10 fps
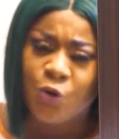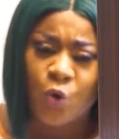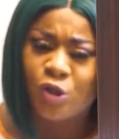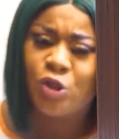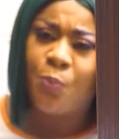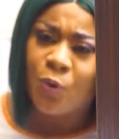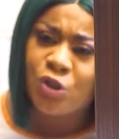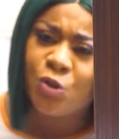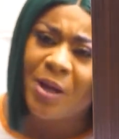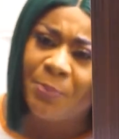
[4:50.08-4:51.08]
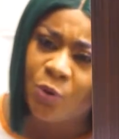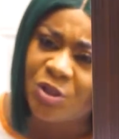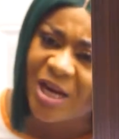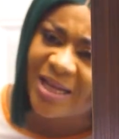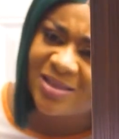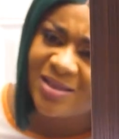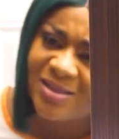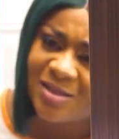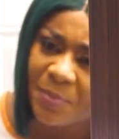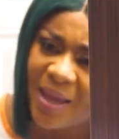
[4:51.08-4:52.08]
You are supposed to be apologizing
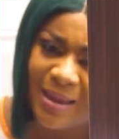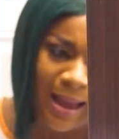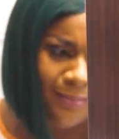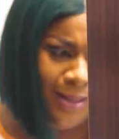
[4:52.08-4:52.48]
to me